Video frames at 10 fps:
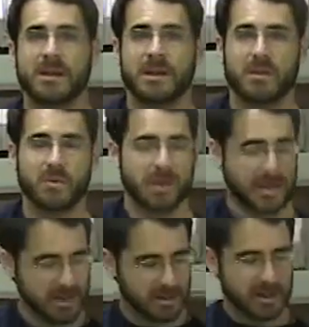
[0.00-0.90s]
we
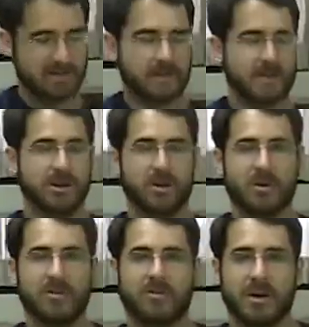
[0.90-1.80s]
can definitely
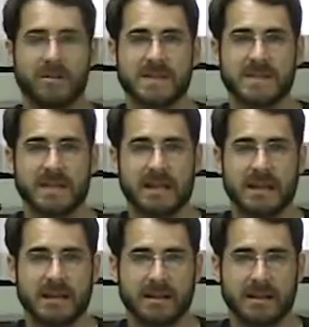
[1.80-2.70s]
go from C
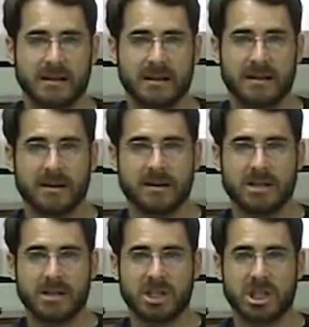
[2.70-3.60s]

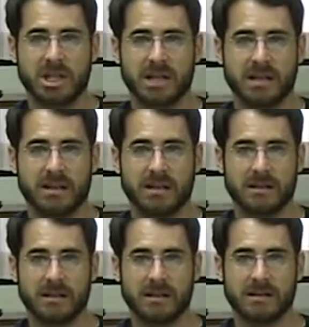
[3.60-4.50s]
to G
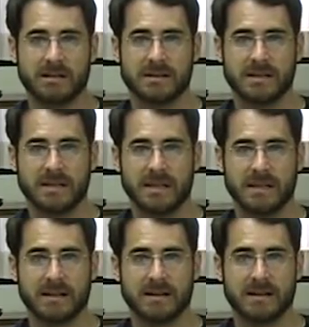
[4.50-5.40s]
to C.
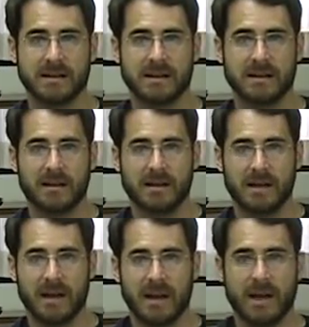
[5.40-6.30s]

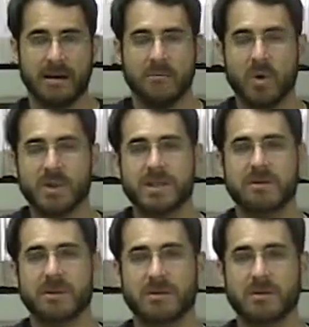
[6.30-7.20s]
And most
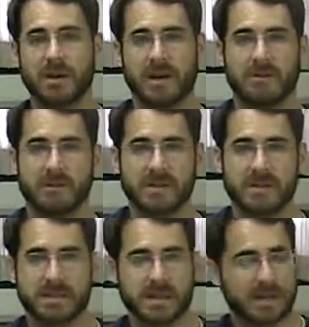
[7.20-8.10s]
of you, I've
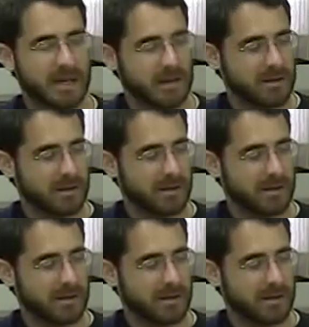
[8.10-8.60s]
noticed, are